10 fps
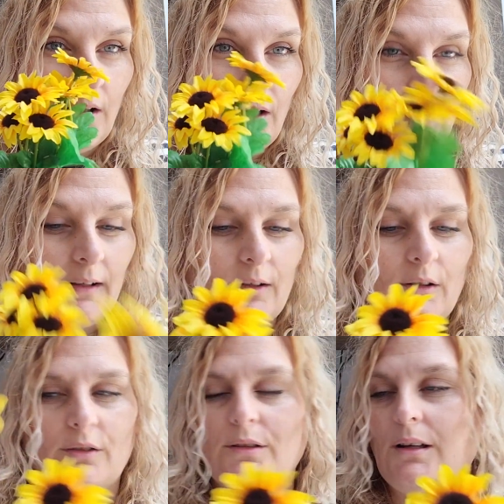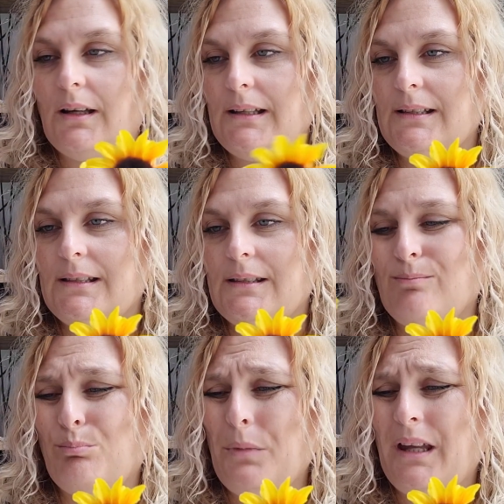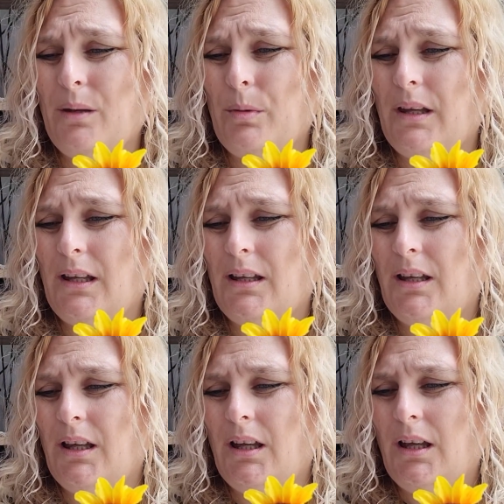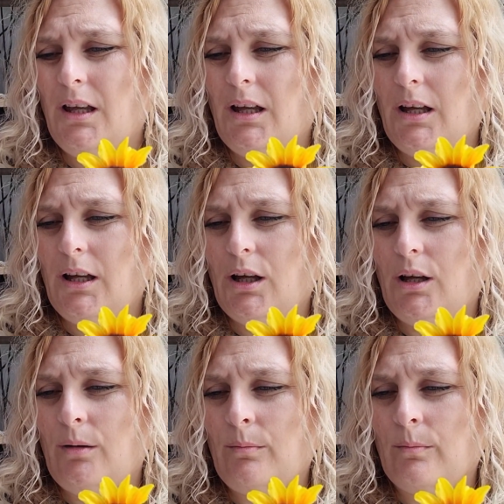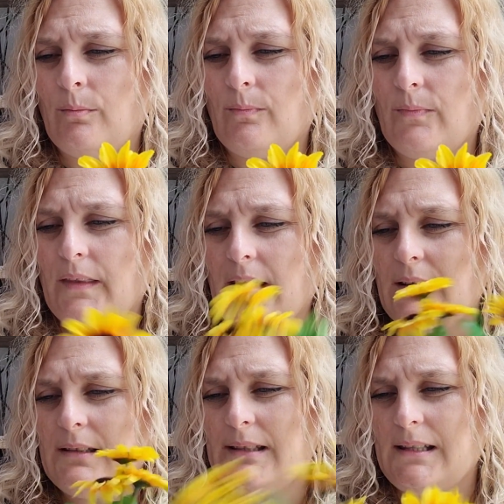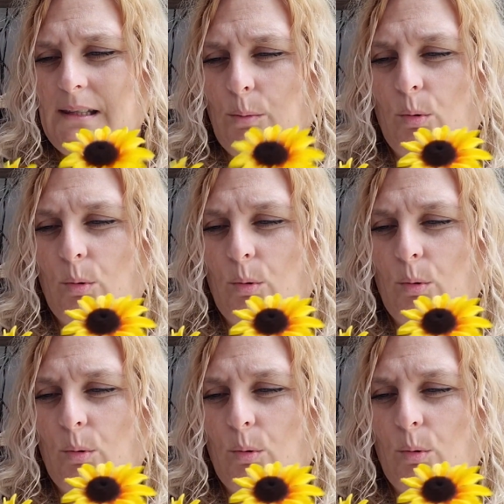and they'd look nice, maybe. It says they were